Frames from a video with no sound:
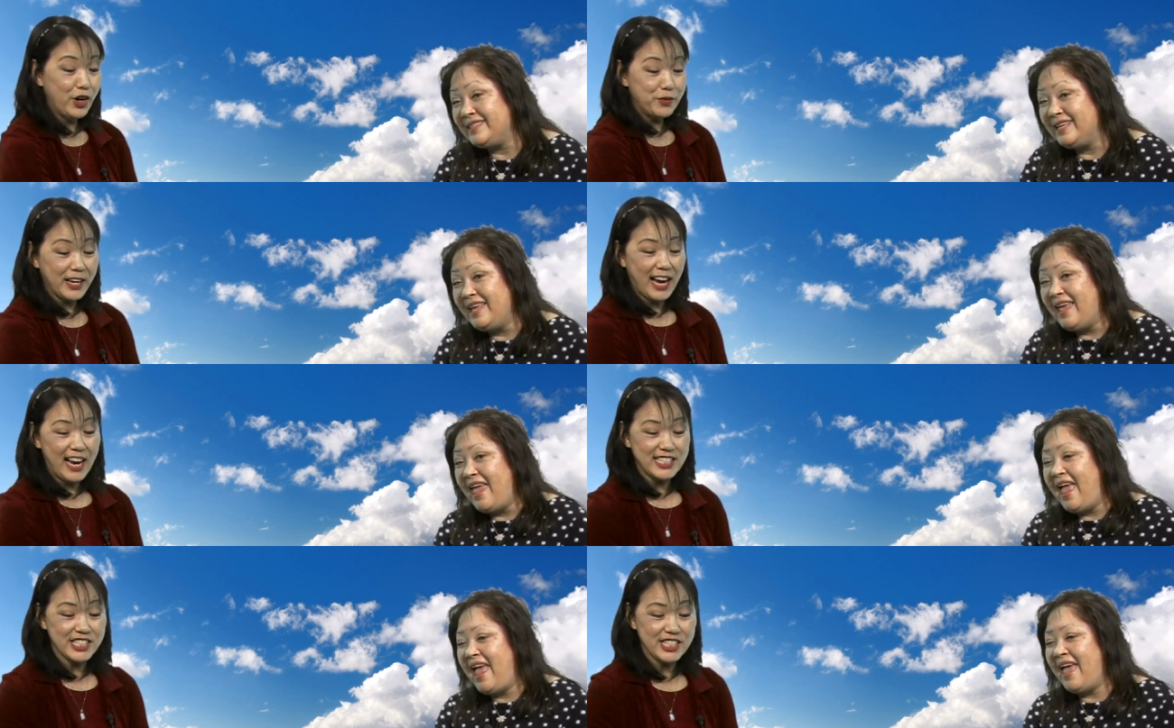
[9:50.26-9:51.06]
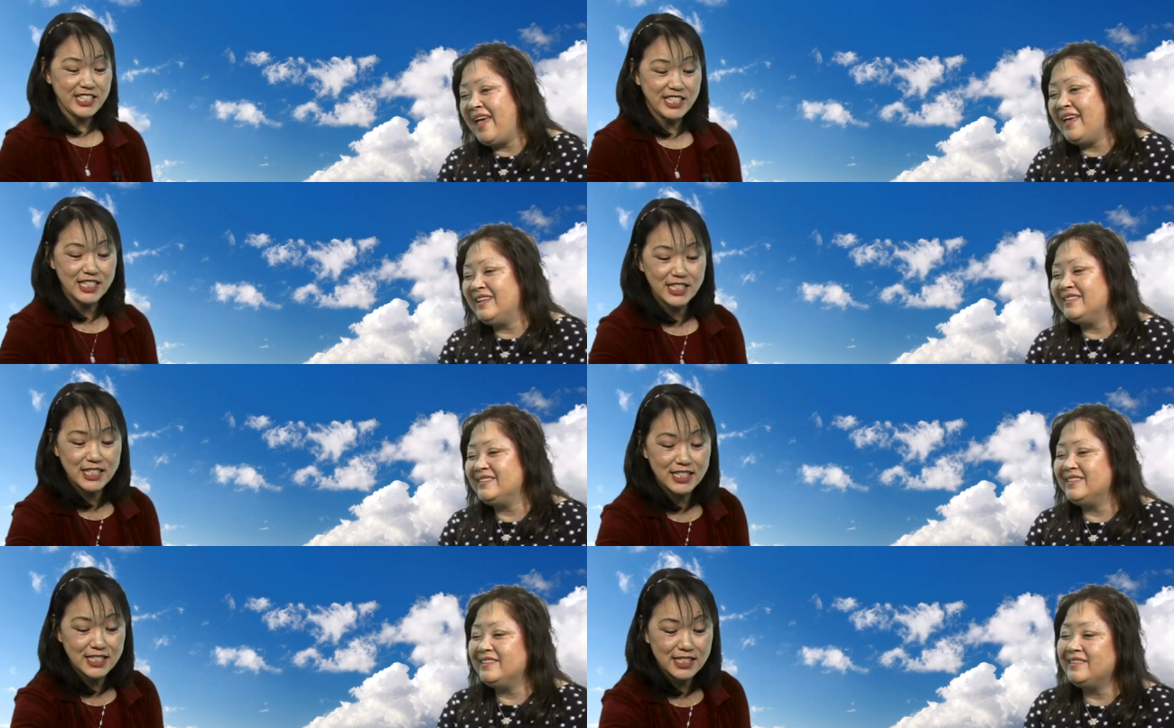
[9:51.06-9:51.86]
Speaker 1: Oh my gosh. And
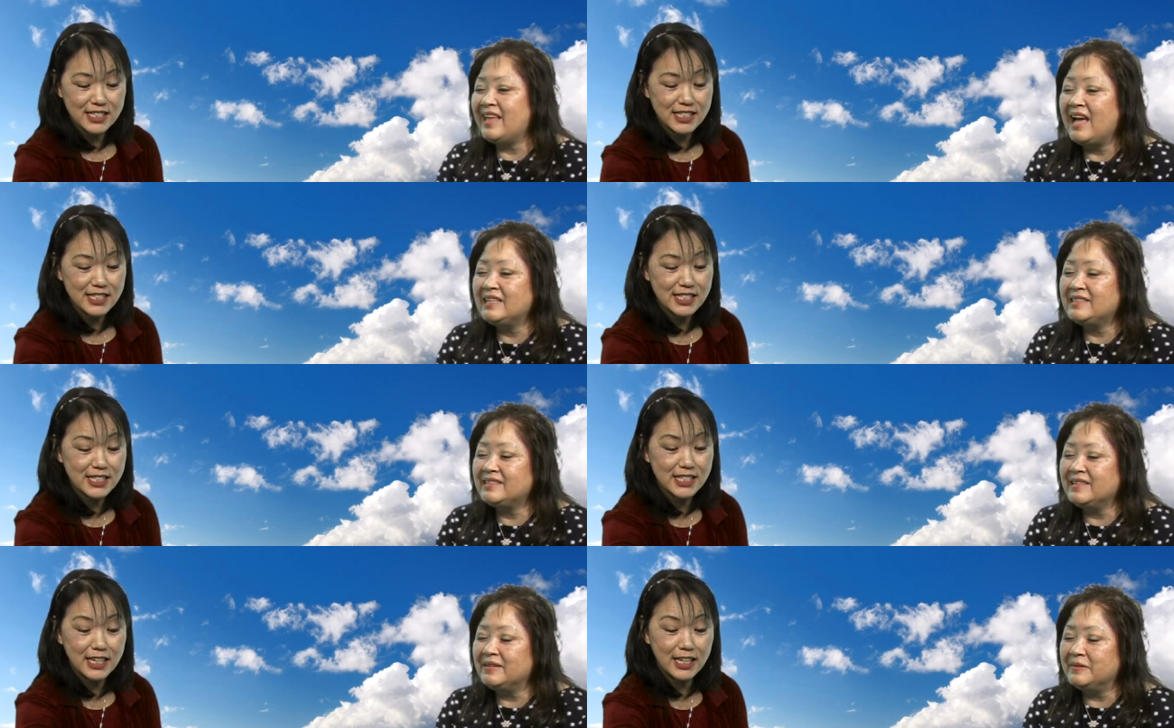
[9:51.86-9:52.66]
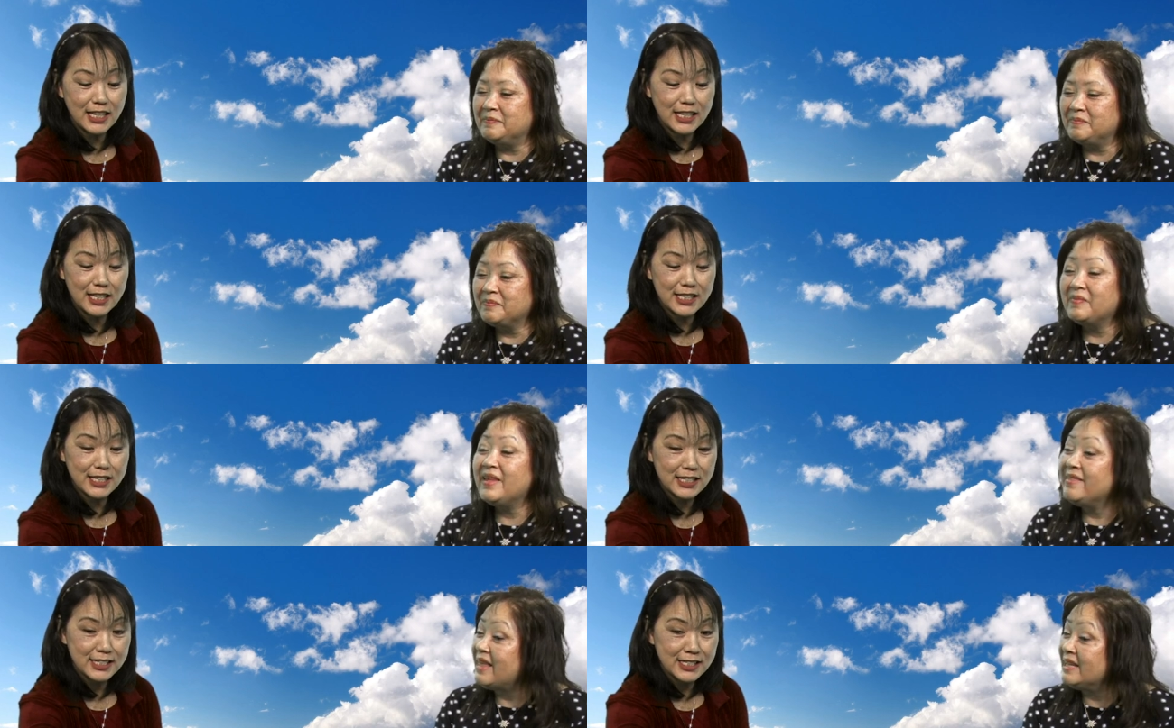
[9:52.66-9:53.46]
that's, um,
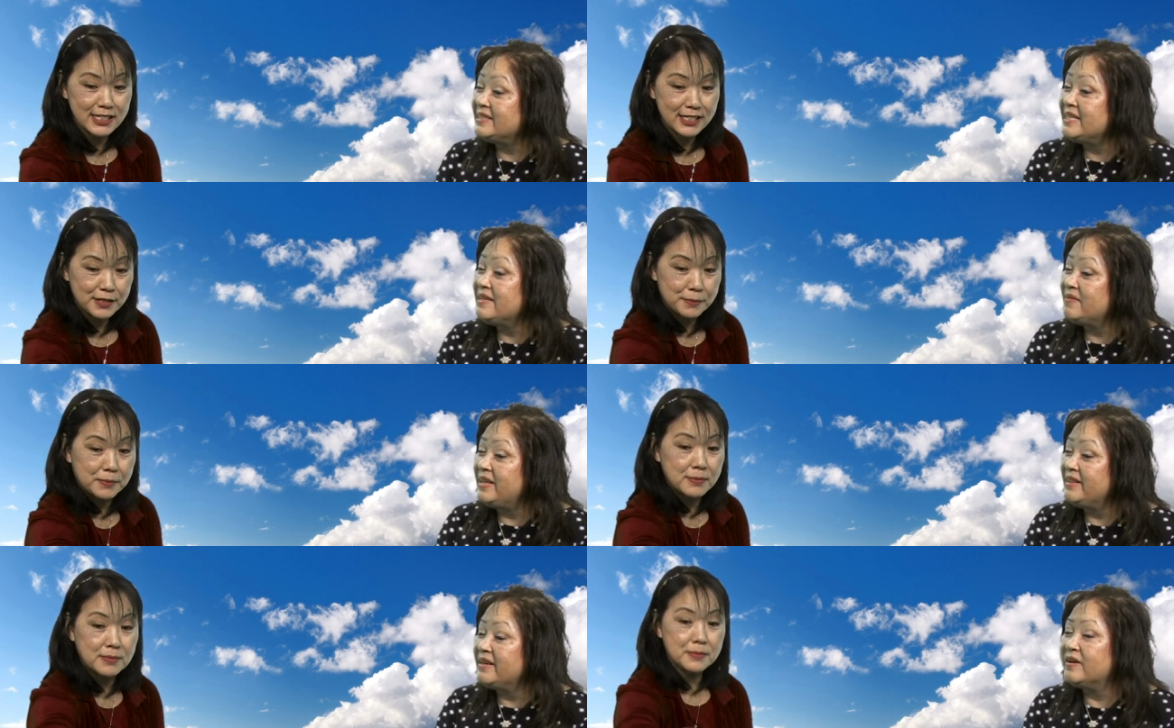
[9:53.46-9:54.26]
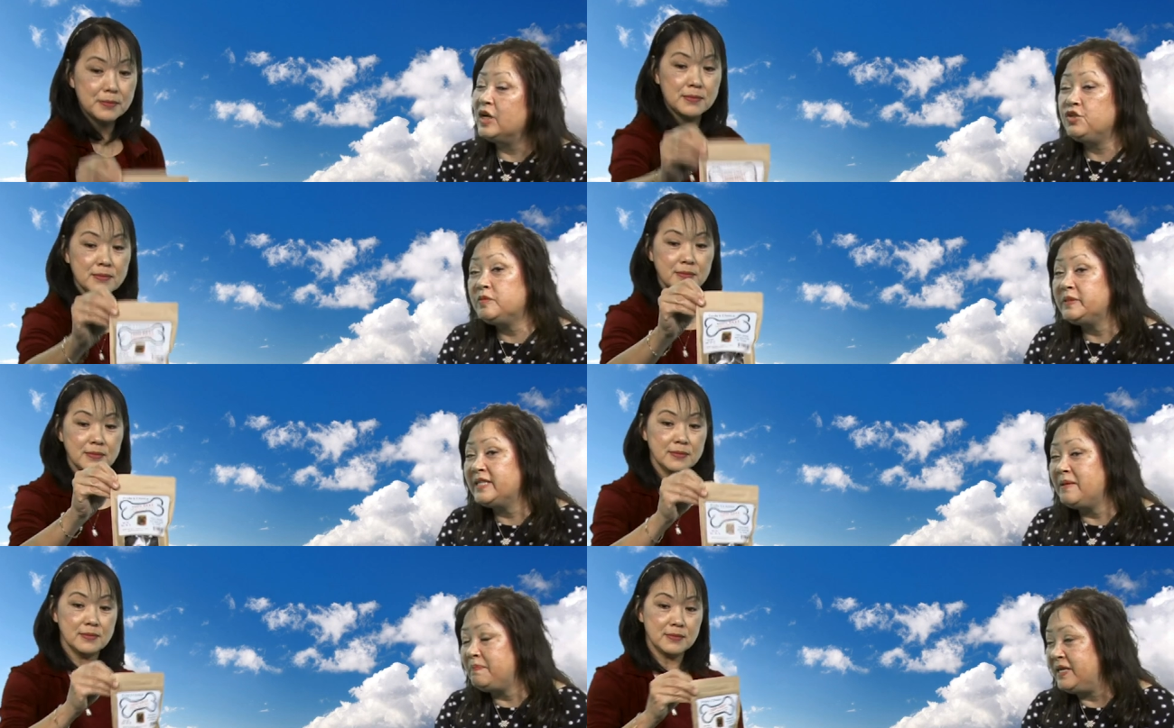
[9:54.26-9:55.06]
that's it right there
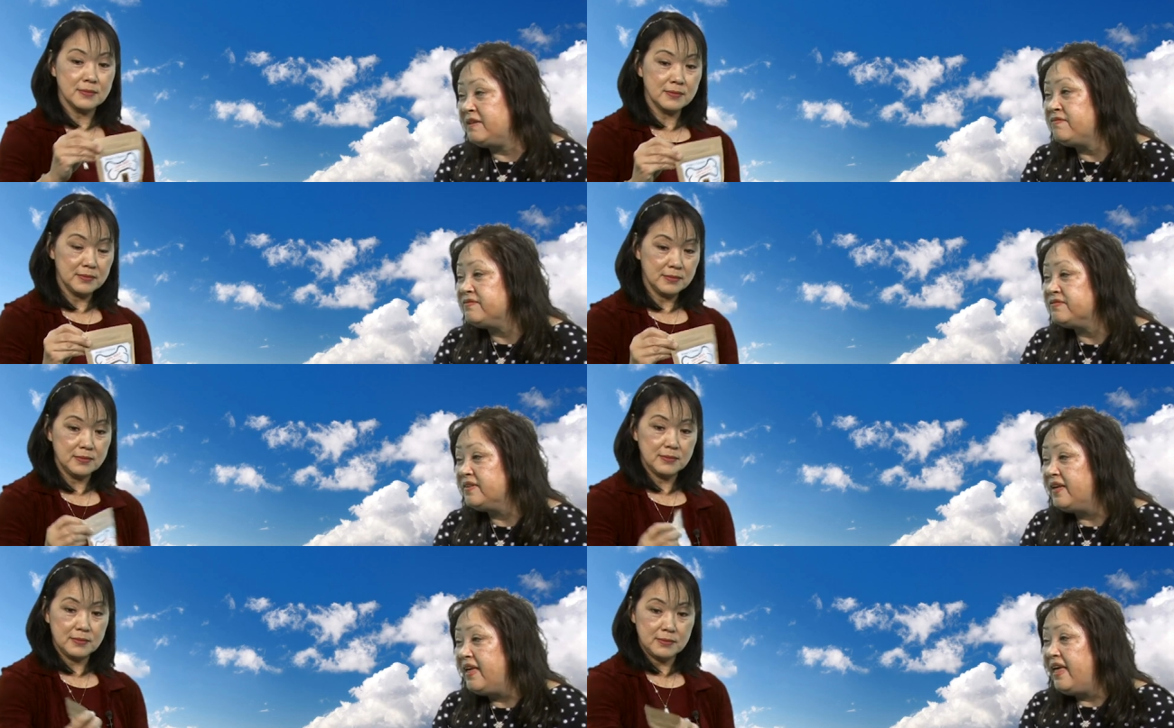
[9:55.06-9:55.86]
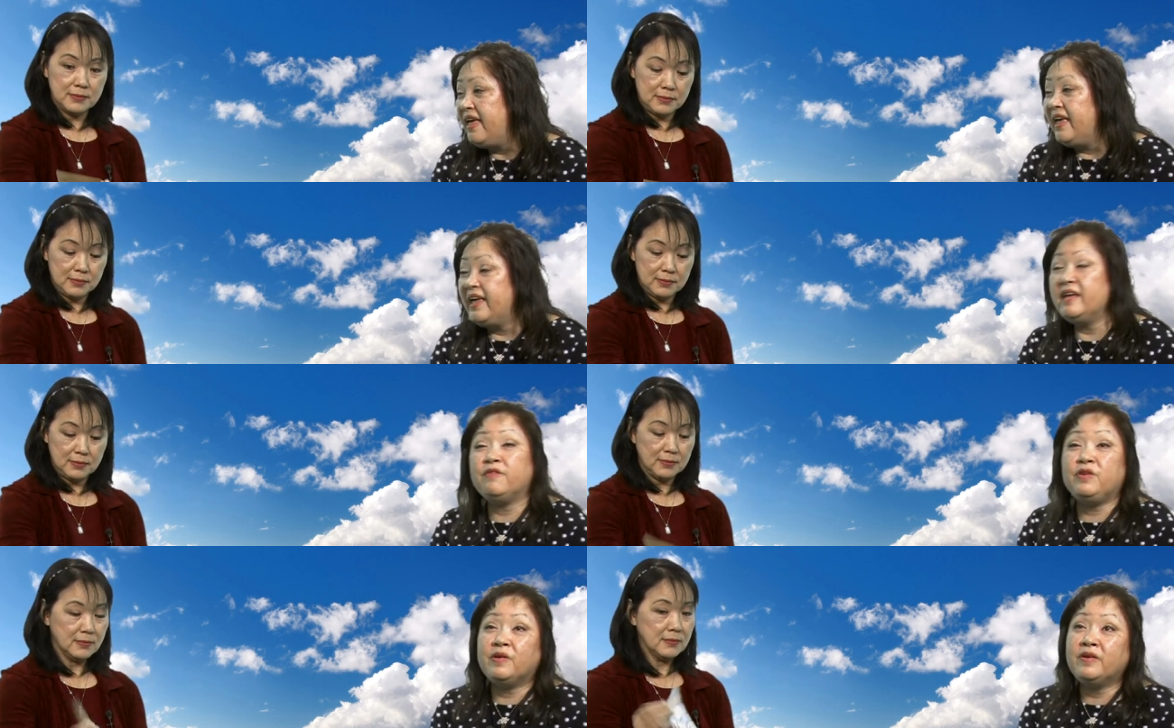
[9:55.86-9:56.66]
100% beef.
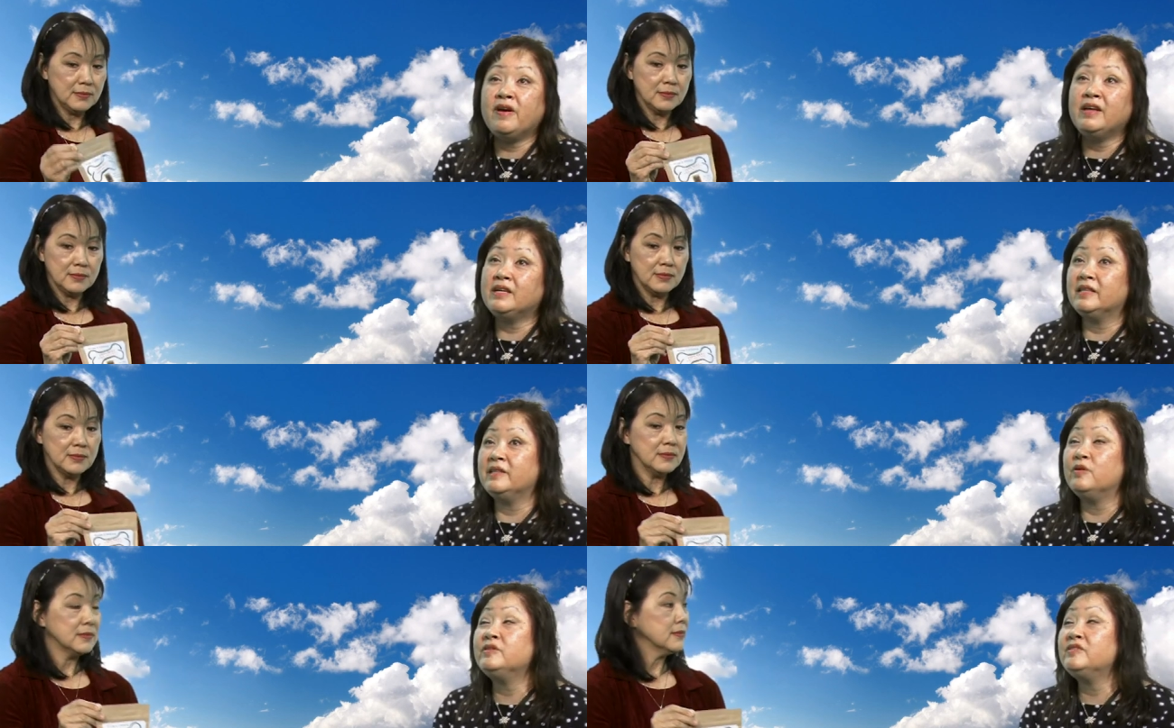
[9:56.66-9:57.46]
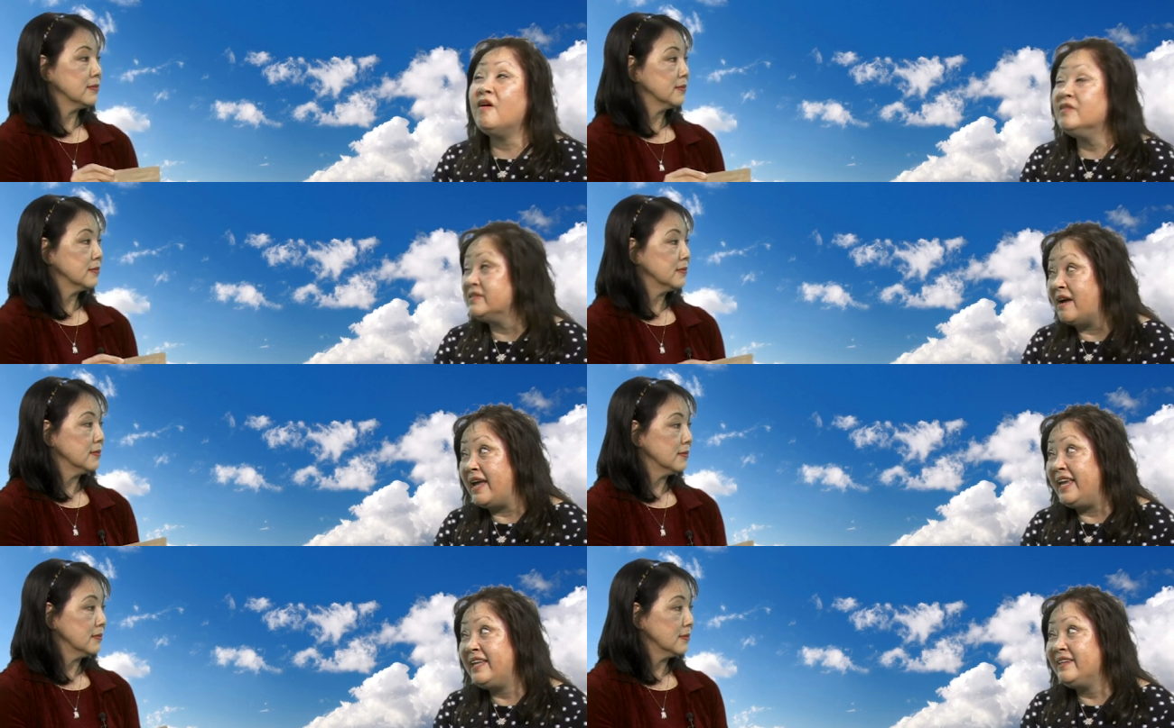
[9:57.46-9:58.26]
If you're on a low salt
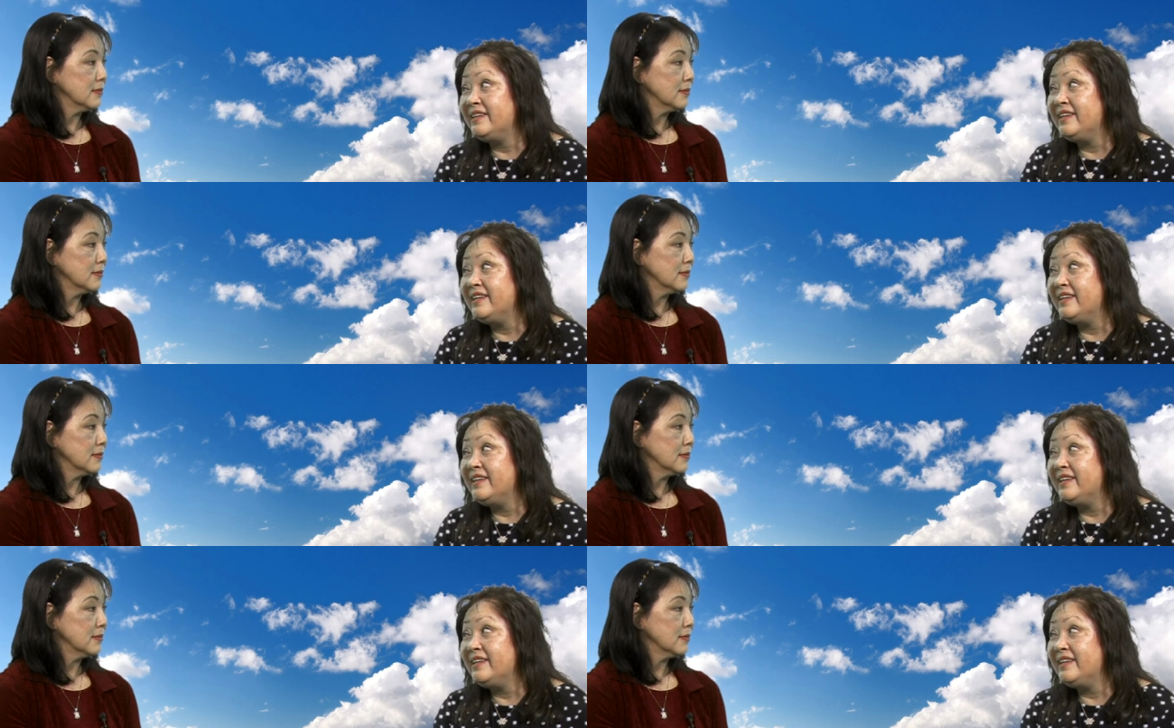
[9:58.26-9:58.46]
diet,